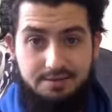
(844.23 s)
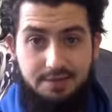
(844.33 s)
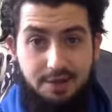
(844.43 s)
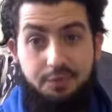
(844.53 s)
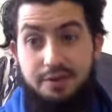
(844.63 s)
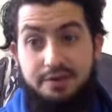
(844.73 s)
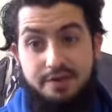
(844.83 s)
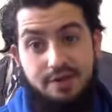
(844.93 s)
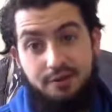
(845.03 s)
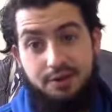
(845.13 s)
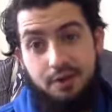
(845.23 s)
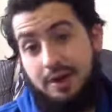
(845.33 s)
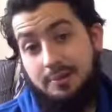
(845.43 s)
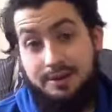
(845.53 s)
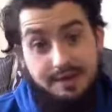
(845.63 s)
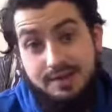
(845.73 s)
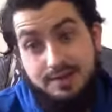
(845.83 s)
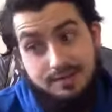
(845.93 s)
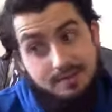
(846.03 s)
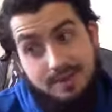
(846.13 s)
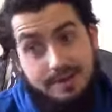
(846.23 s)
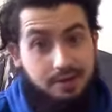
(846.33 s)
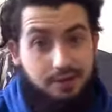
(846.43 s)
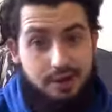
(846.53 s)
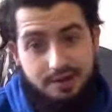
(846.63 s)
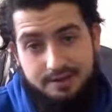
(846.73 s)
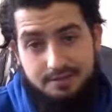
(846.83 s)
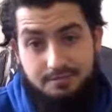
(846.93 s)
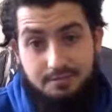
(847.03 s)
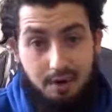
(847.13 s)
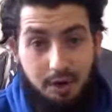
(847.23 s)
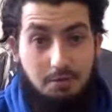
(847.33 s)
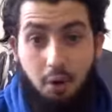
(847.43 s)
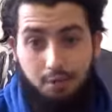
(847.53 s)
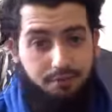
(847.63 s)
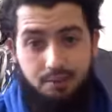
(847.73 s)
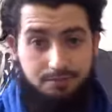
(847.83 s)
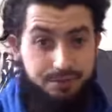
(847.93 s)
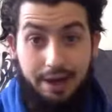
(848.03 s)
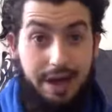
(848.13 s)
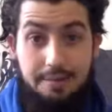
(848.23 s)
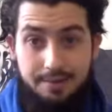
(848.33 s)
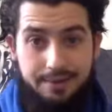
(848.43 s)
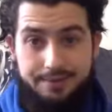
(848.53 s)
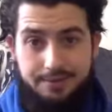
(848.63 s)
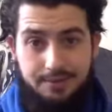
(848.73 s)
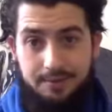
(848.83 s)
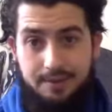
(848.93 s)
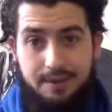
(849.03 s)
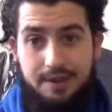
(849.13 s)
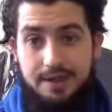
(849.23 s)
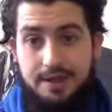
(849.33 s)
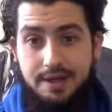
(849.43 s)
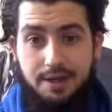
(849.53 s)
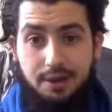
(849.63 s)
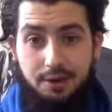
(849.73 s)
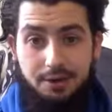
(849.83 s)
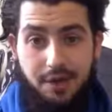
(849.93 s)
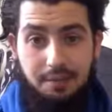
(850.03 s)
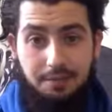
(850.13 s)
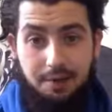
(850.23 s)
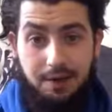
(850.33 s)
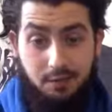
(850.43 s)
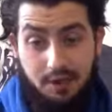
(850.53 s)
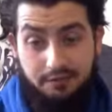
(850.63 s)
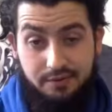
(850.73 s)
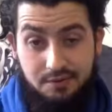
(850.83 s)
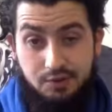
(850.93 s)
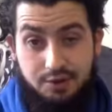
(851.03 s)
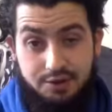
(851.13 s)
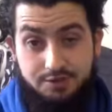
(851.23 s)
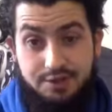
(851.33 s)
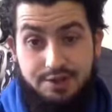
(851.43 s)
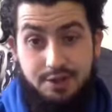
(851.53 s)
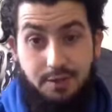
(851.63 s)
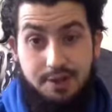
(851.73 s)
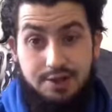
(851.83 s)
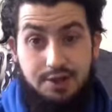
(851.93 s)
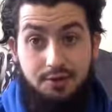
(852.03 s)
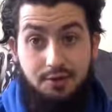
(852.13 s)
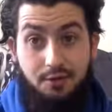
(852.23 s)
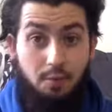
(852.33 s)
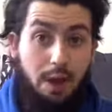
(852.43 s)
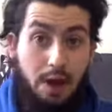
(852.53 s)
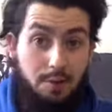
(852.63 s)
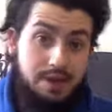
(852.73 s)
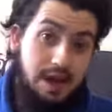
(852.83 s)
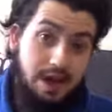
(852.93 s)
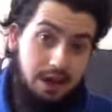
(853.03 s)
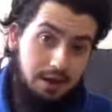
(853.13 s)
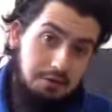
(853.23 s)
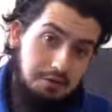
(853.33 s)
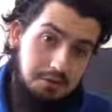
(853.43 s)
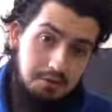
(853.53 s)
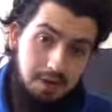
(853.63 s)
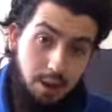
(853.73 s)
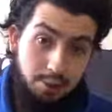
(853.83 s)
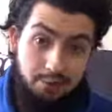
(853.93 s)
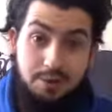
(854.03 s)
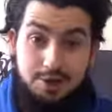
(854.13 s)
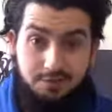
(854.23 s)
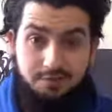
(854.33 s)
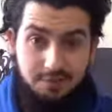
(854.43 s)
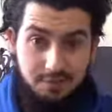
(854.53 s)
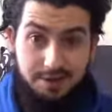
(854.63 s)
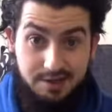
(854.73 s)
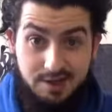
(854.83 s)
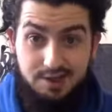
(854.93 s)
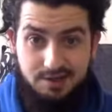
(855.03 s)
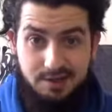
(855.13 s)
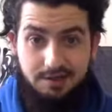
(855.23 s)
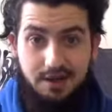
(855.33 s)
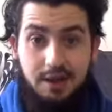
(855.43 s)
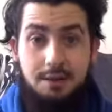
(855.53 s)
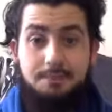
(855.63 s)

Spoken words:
Like previously, when you had a big decision to make, or you had like moral dilemmas or something, a lot of the time, unless we have a structured religion, we actually don't know where we get our information from to make decisions like that.